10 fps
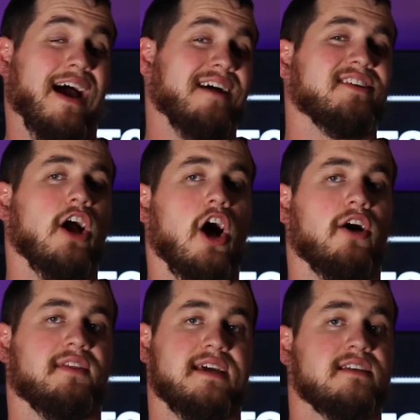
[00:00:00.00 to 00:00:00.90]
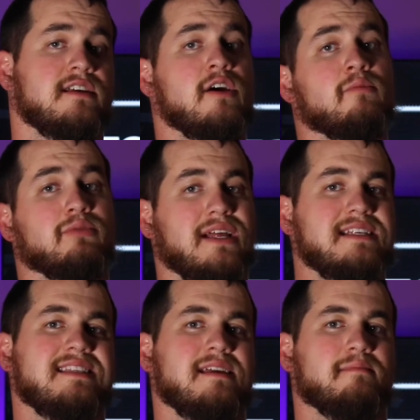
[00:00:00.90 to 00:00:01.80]
Now having all this,
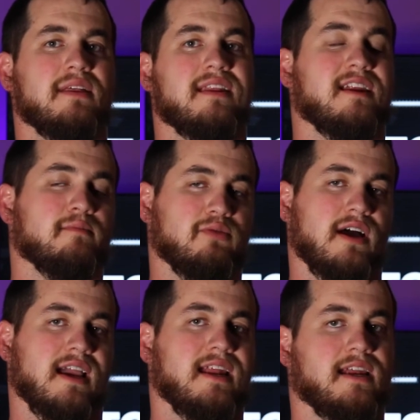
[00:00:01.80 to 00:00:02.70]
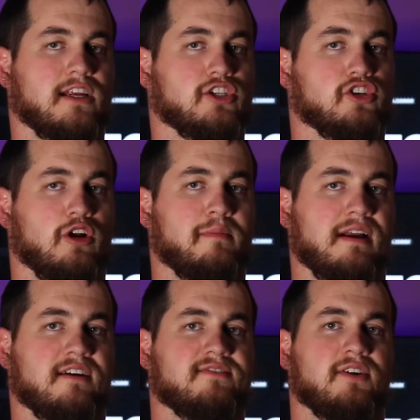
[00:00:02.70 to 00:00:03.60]
plus the ability to plug in an external
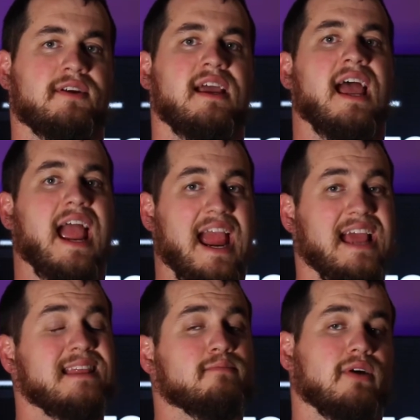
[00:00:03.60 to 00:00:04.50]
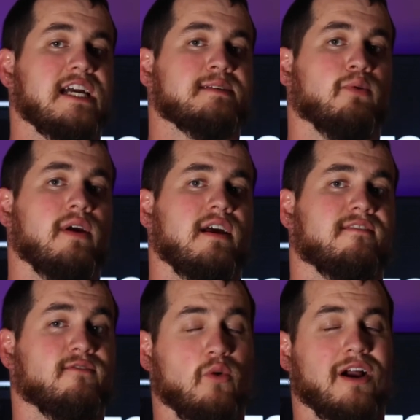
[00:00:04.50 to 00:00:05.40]
microphone and the price point
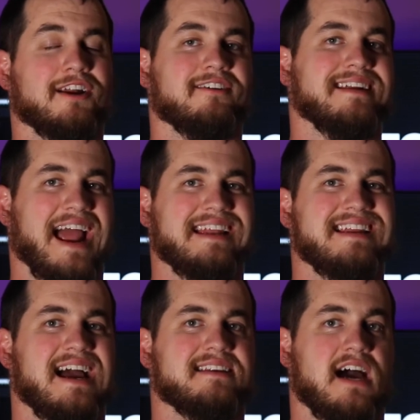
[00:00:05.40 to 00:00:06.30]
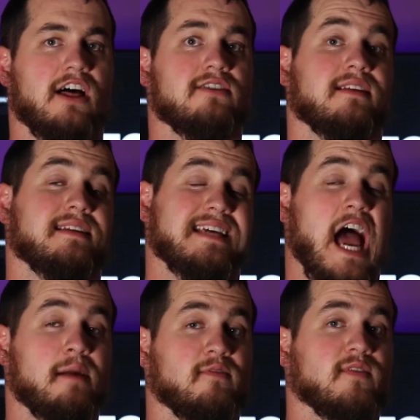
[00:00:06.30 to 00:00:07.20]
of $499 at the
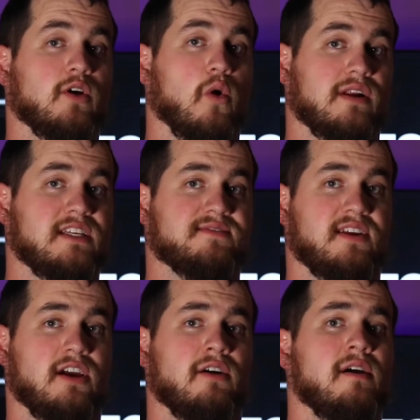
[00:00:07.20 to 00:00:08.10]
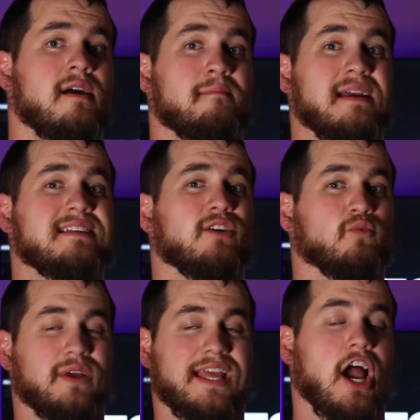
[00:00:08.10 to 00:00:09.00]
time of recording this video makes it a
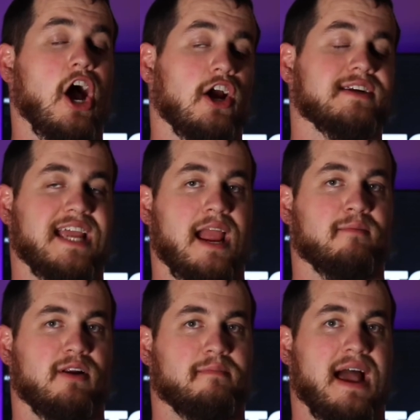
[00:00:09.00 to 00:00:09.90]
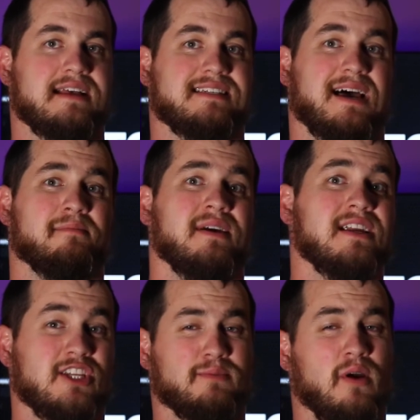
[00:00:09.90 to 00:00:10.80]
really hard camera to pass up,
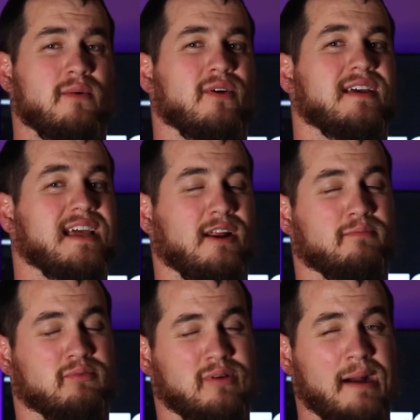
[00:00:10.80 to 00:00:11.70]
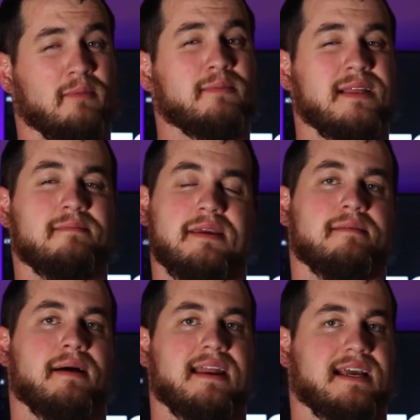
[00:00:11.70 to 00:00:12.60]
to the point where it'll probably be
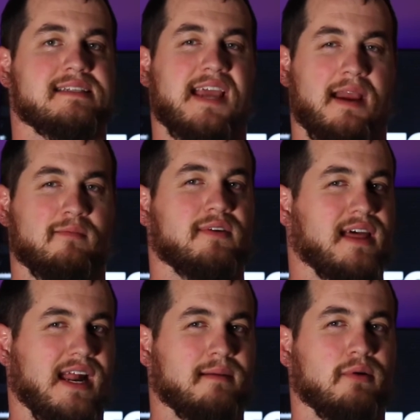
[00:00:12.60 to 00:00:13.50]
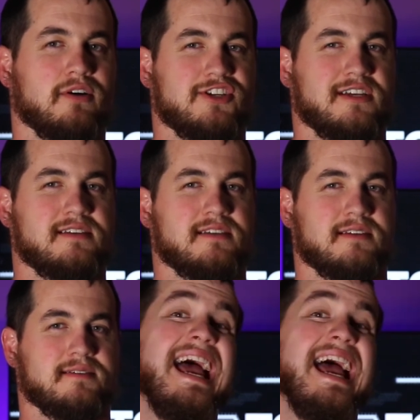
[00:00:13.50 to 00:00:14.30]
my next camera that I purchase.